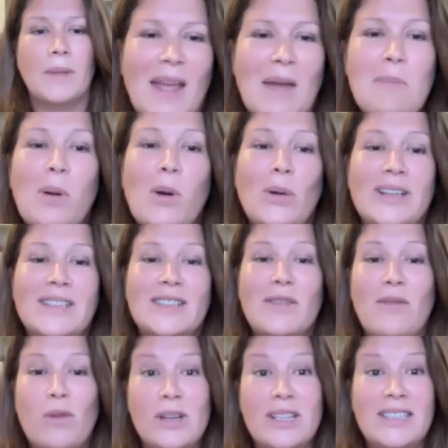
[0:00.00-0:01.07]
Employees are
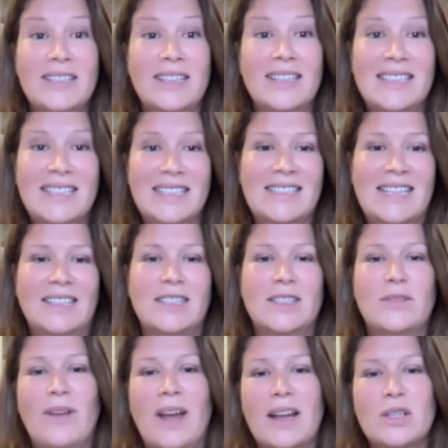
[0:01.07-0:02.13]
voicing
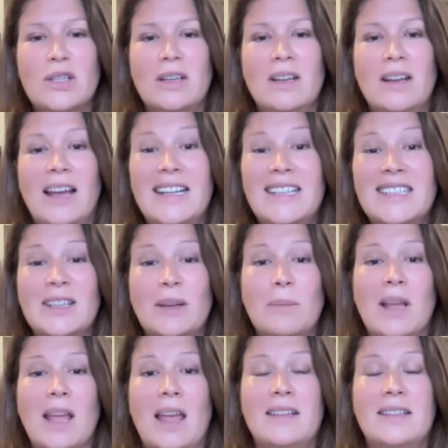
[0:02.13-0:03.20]
dissatisfaction and in
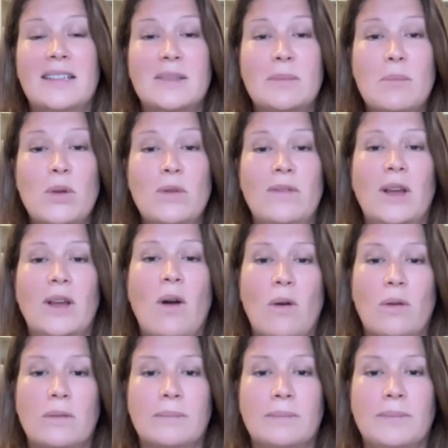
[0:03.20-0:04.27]
some cases moving
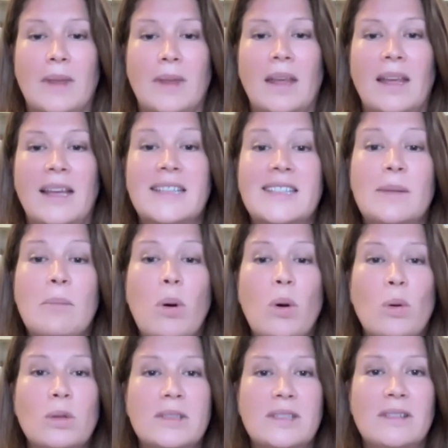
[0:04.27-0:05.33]
on. It's
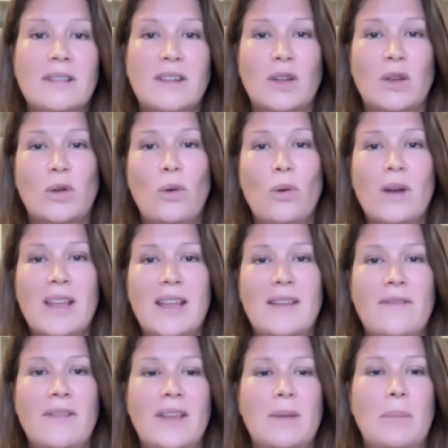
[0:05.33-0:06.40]
important that your
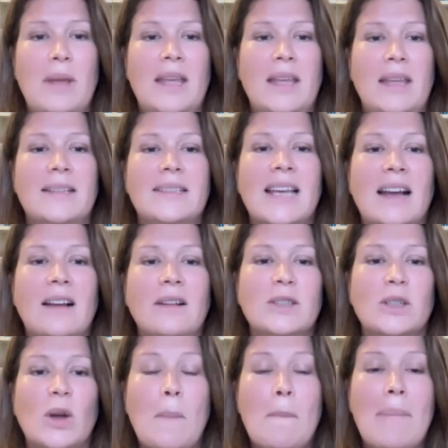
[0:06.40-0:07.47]
EVP tells
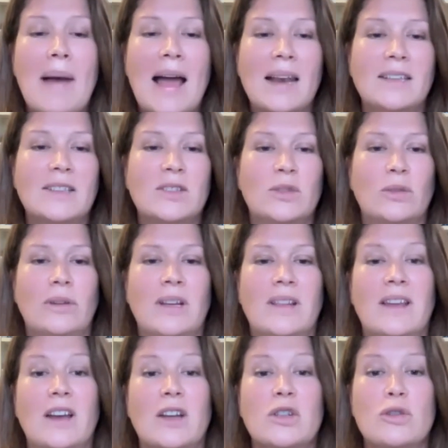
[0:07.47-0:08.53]
a compelling story
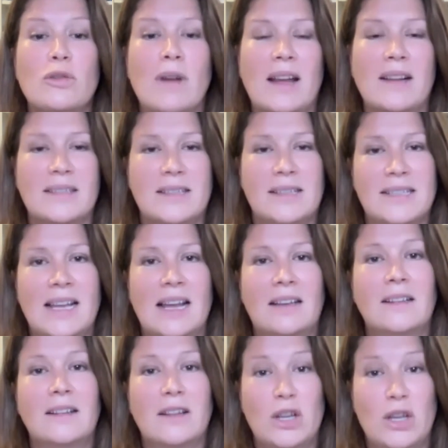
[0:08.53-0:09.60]
that attracts the
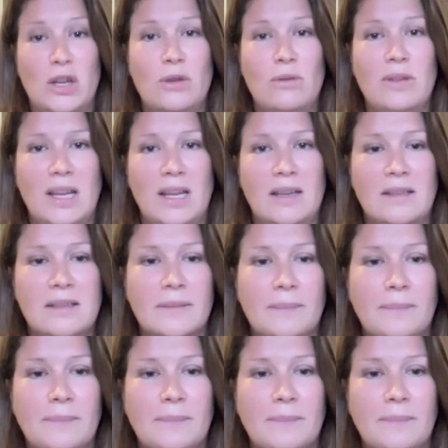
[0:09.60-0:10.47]
talent that you need.